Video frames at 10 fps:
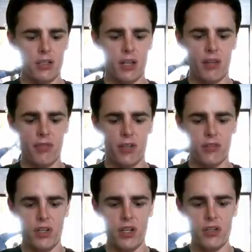it have the
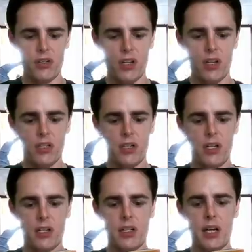address?
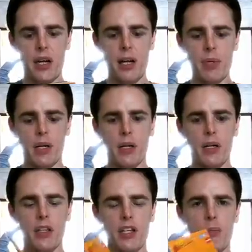Yeah,
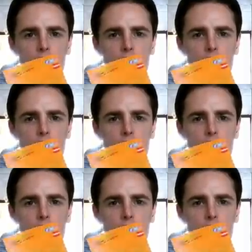Karama, this